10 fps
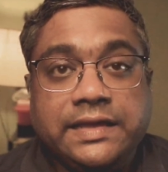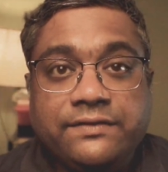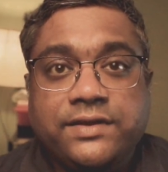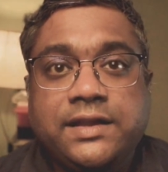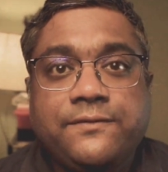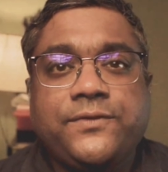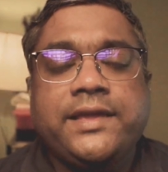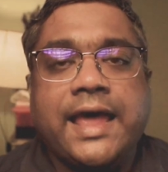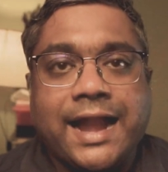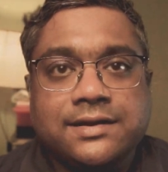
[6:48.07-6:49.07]
even if
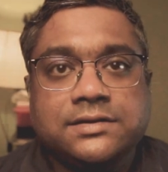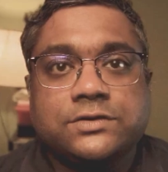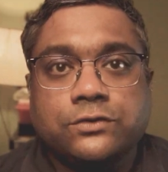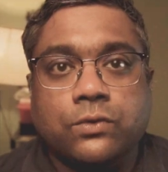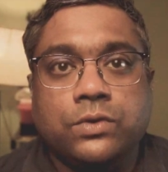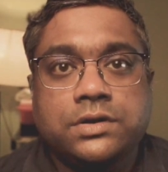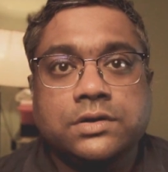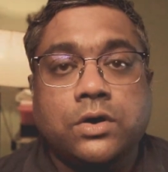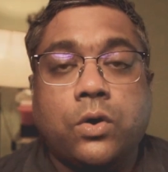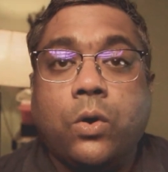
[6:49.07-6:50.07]
he hadn't
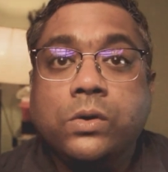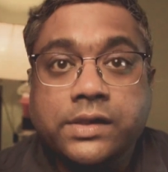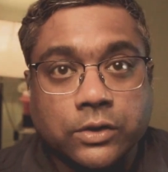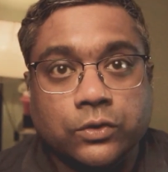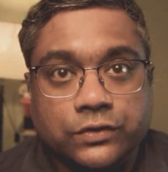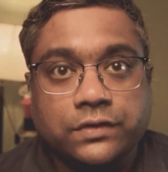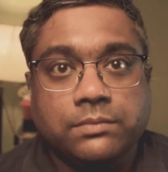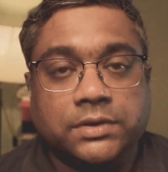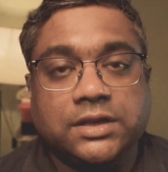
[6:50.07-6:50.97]
sold all the goods,